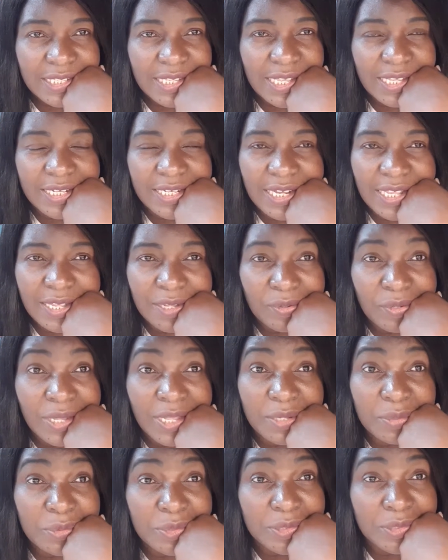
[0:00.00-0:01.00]
And now
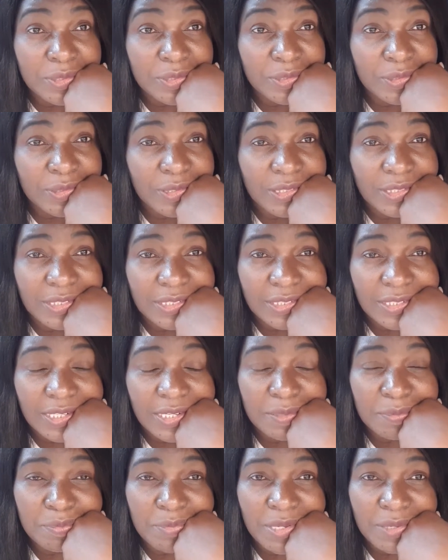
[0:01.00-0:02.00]
I want to,
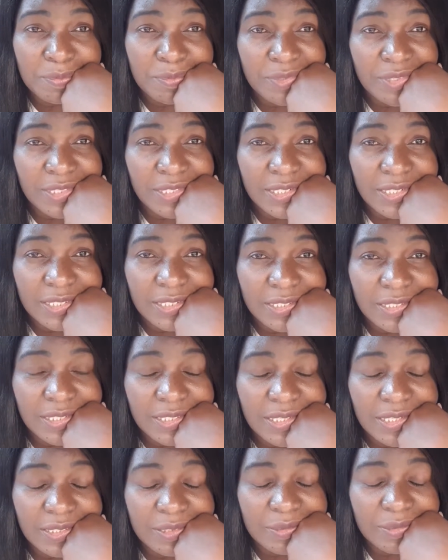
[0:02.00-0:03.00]
I'm really
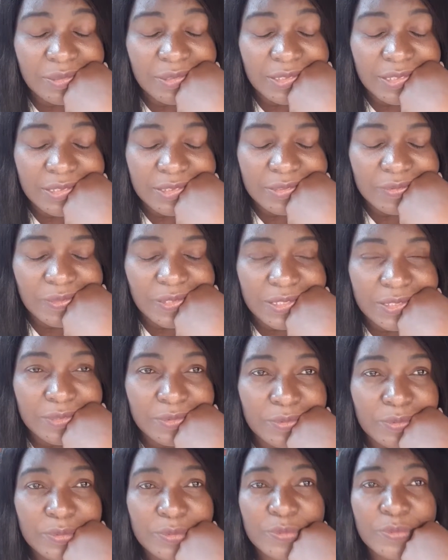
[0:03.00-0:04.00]
congratulate
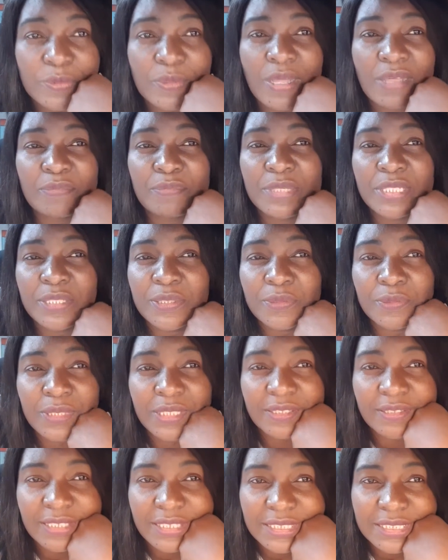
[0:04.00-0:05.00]
those who have been
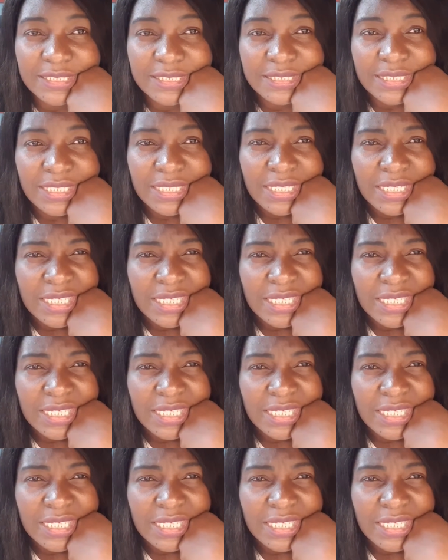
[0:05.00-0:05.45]
doing this.